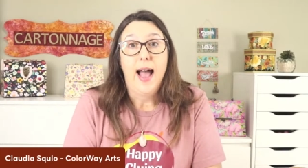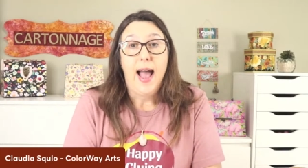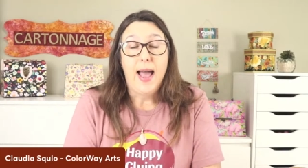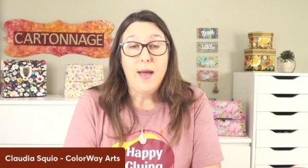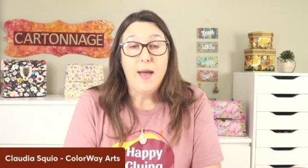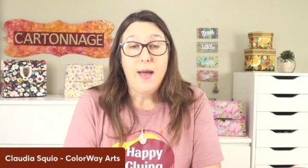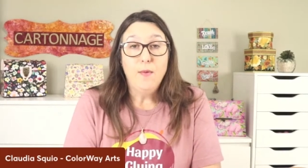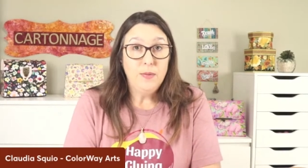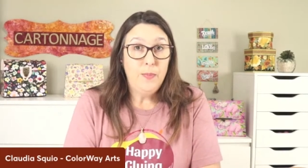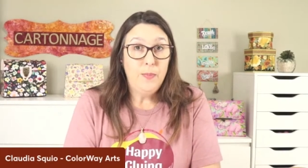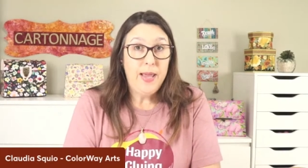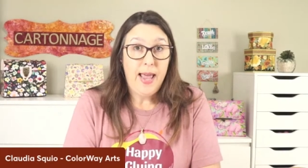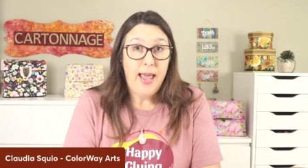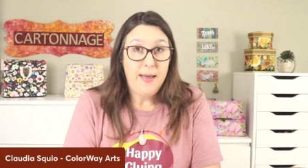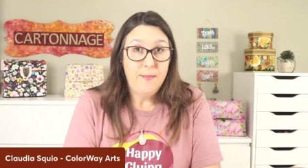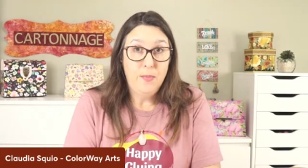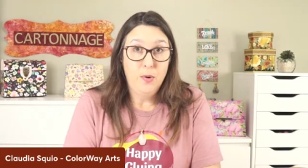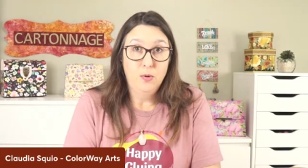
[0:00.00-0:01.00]
I won't be
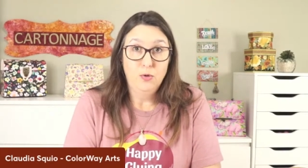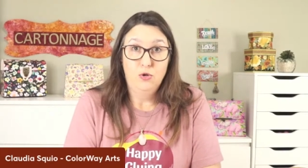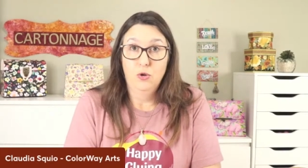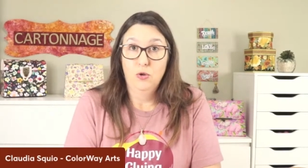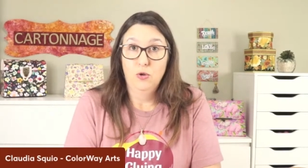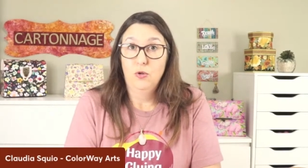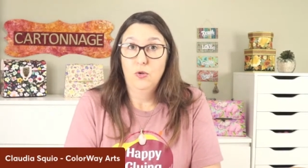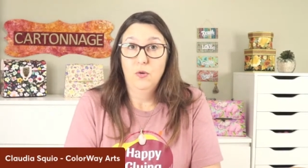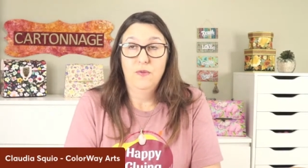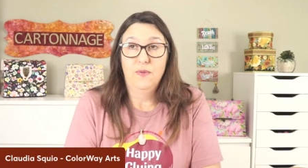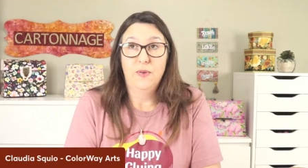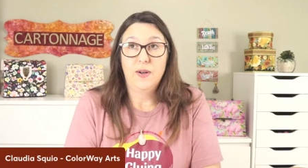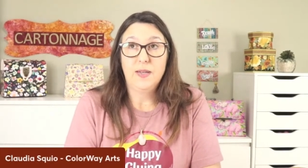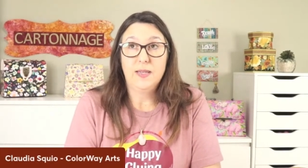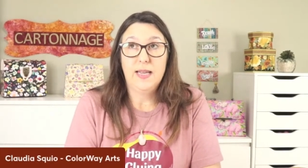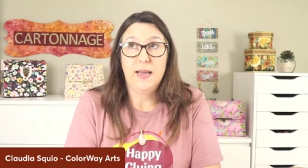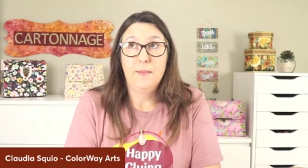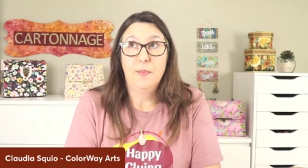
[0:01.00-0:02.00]
able to do,
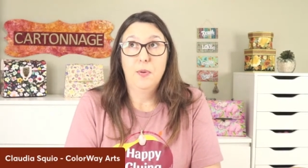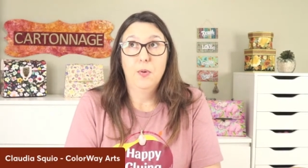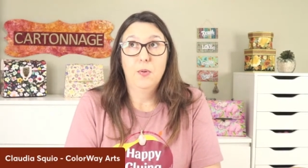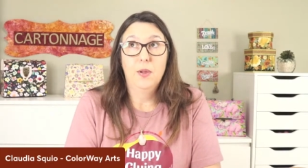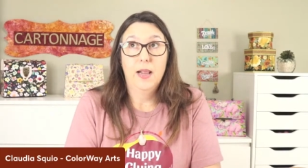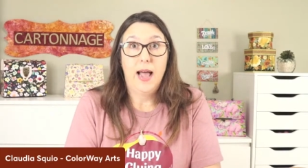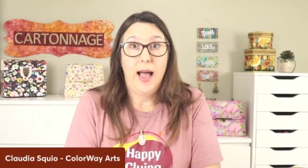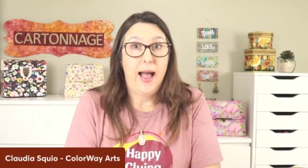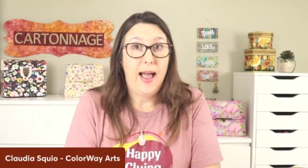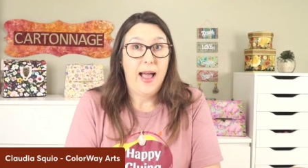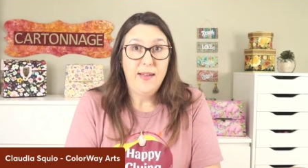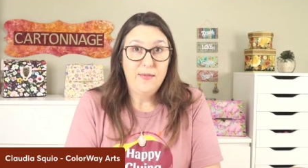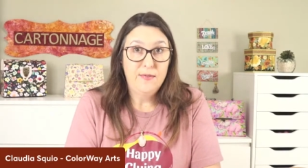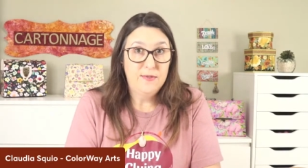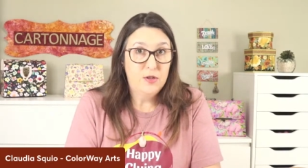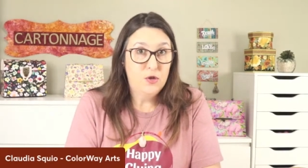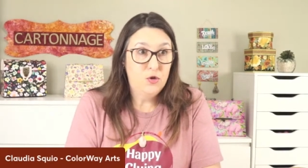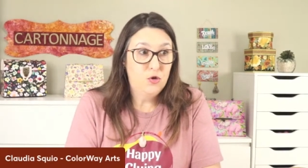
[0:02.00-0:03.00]
for example,
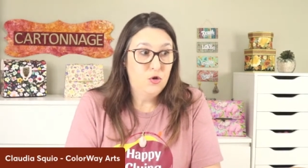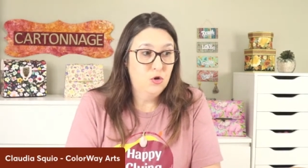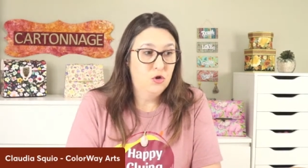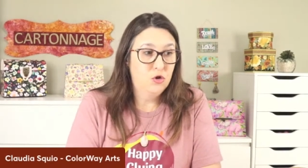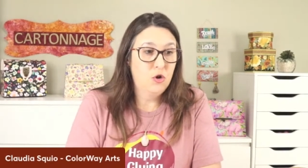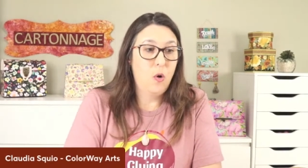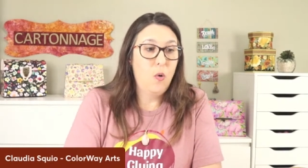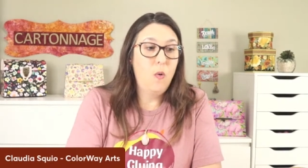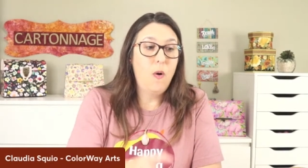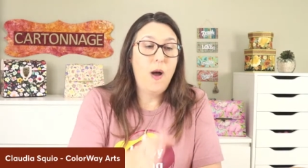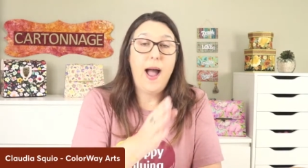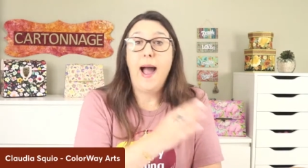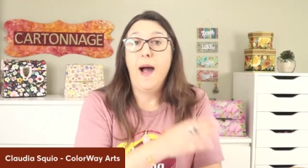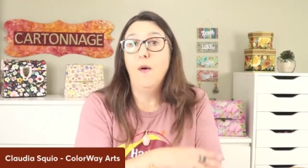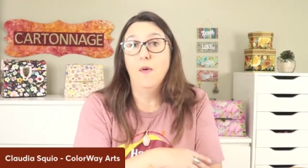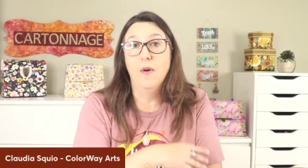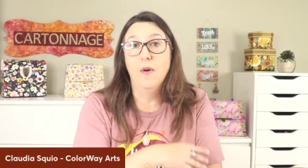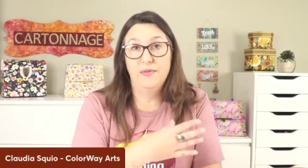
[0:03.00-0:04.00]
lives to show
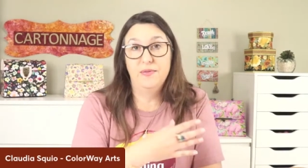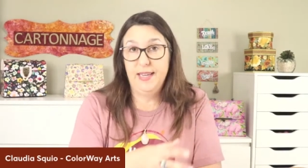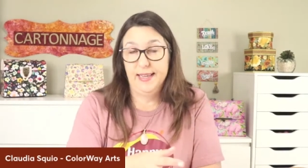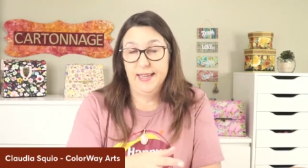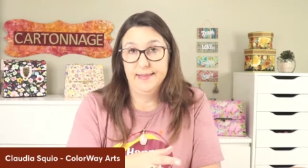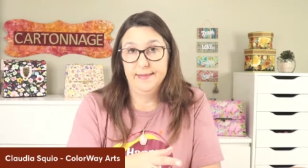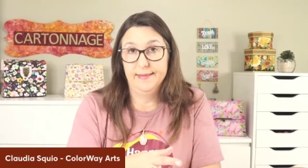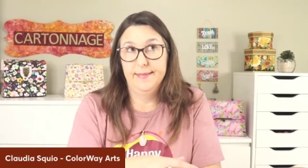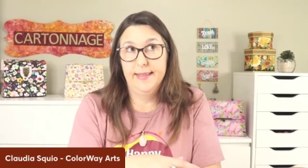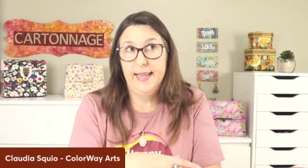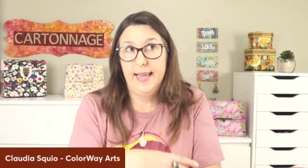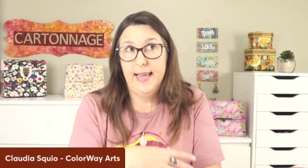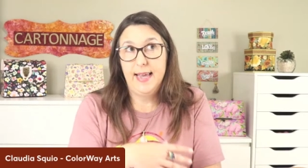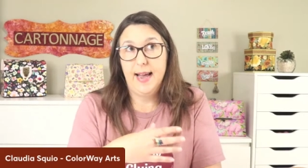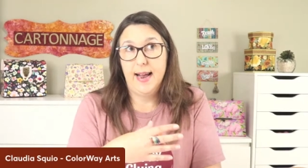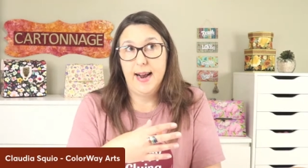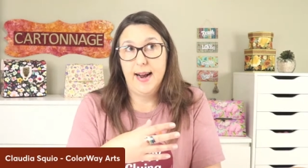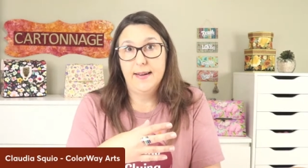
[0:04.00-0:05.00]
all of them.
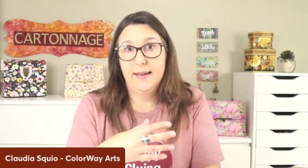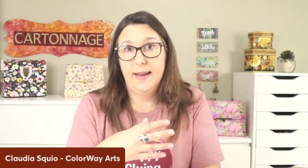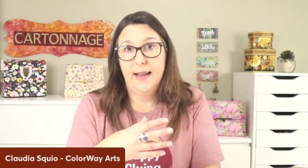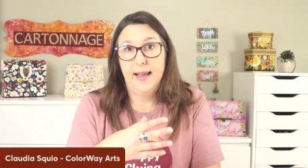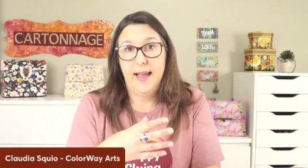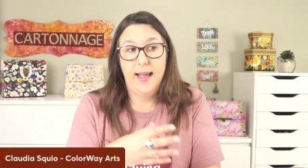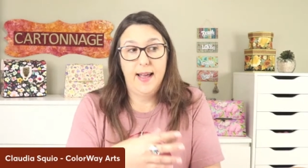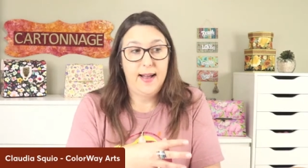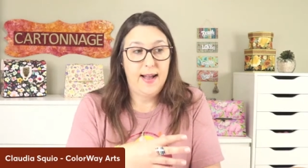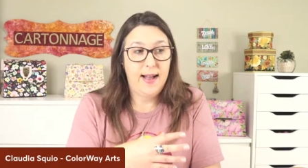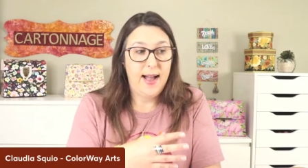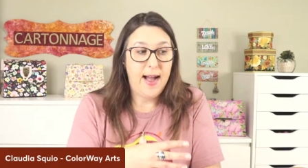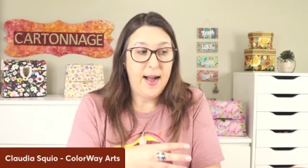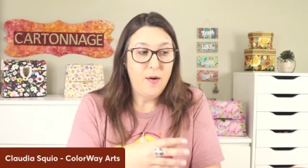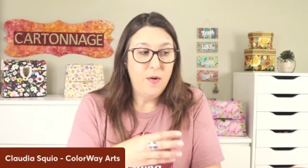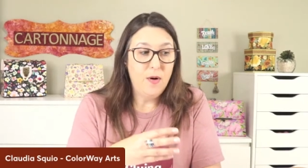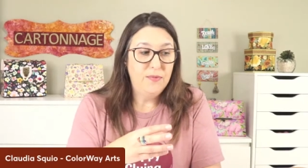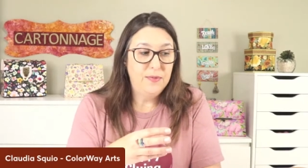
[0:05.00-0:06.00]
They are
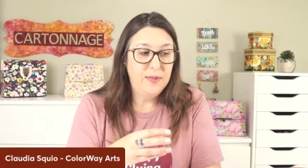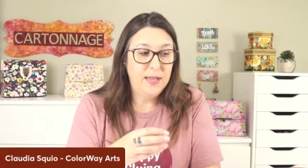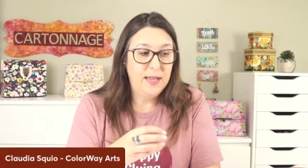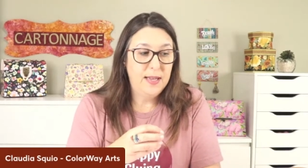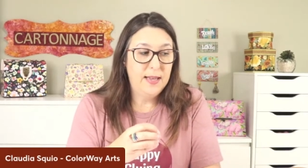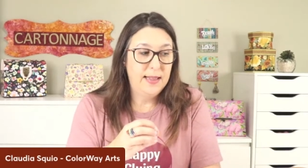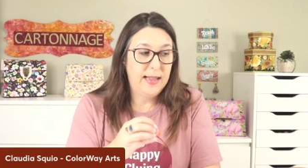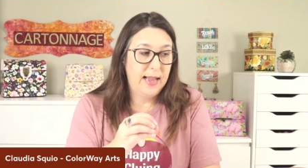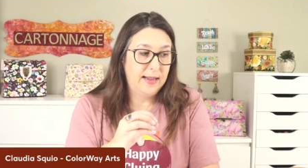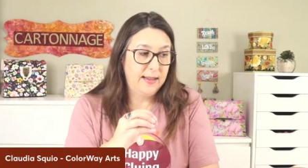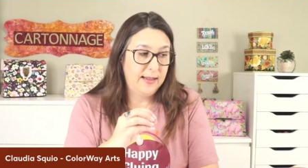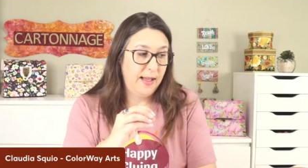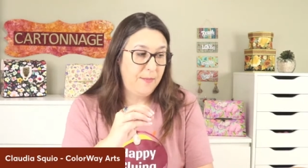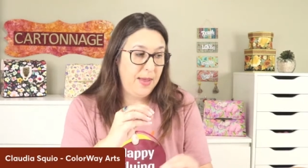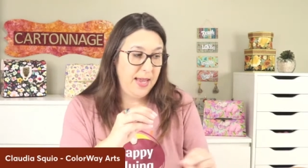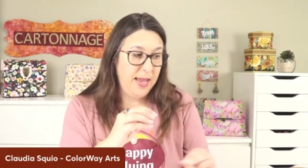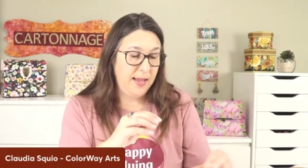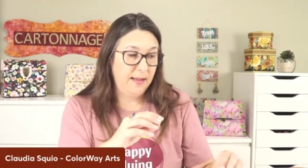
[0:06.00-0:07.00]
all of the, like,
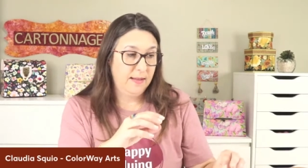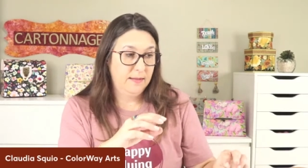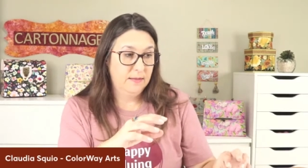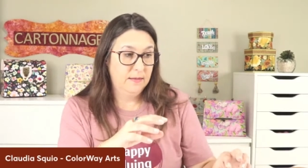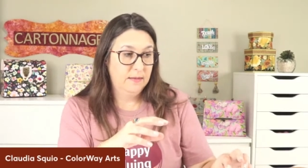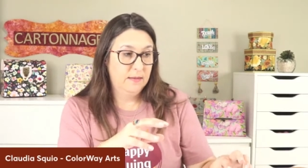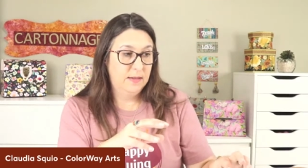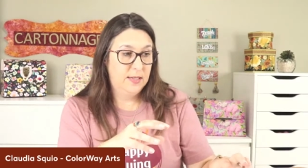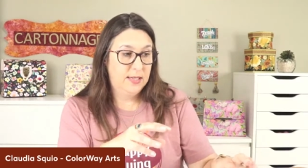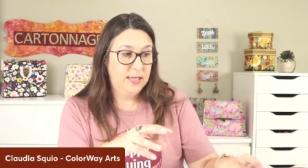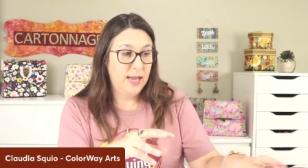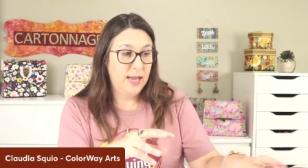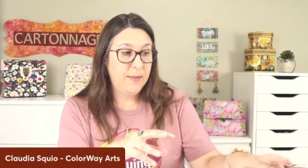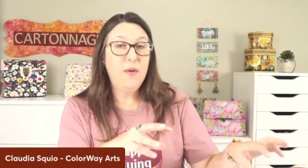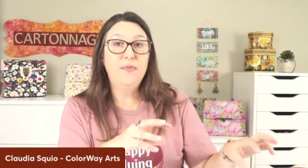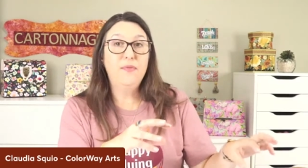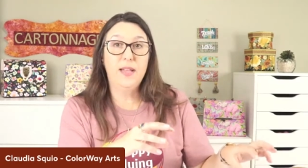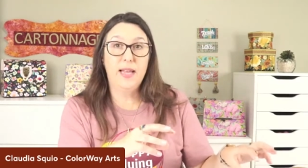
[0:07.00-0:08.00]
I mean,
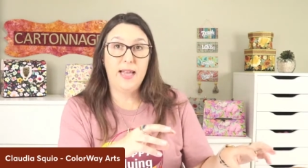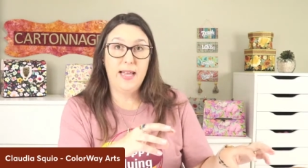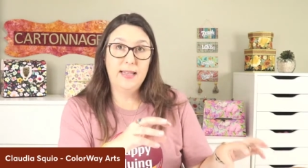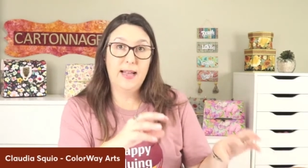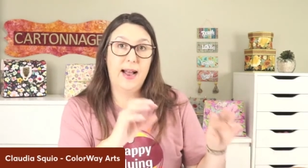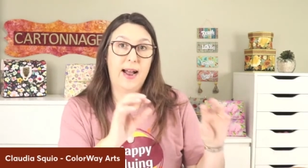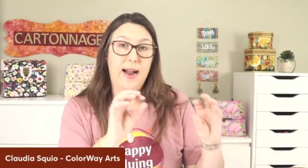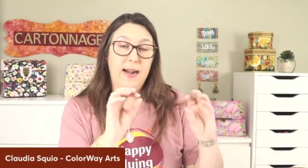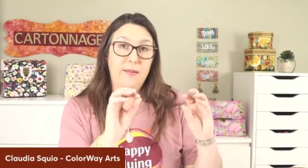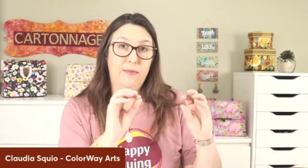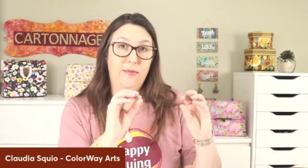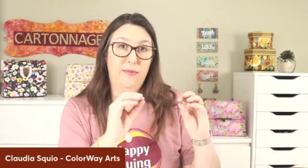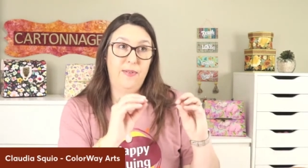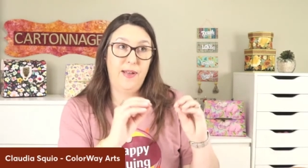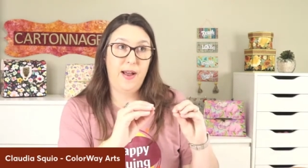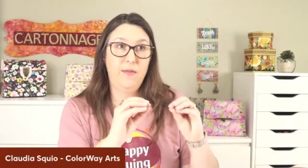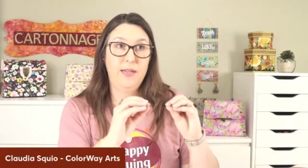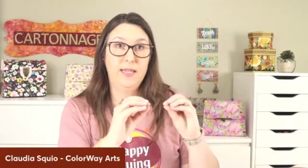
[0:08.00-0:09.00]
some of them are
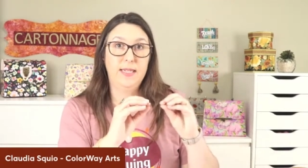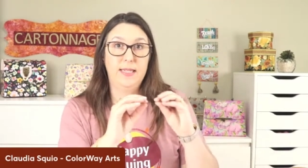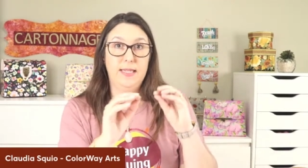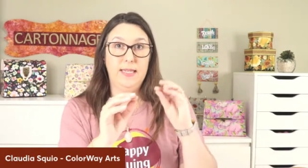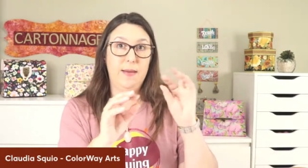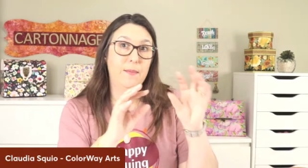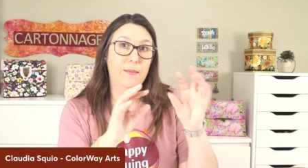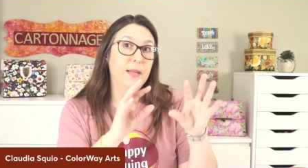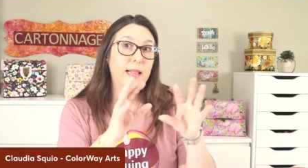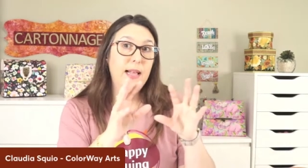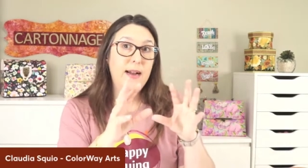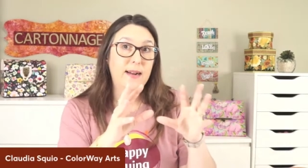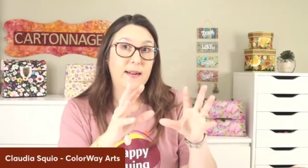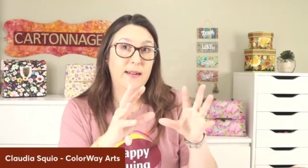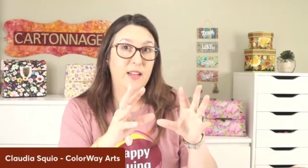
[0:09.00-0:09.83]
very similar.